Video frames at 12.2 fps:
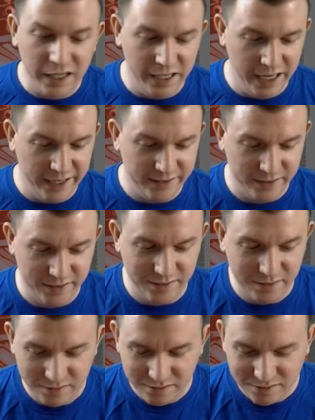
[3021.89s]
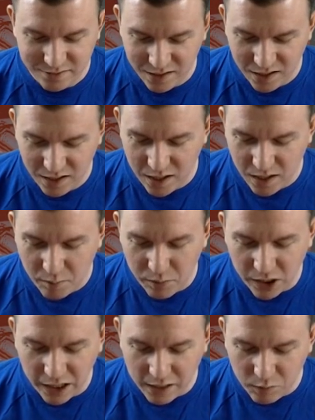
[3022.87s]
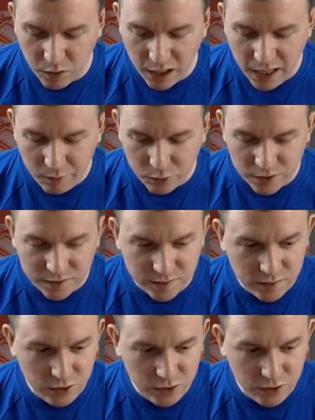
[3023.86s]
Yes. But like when I was,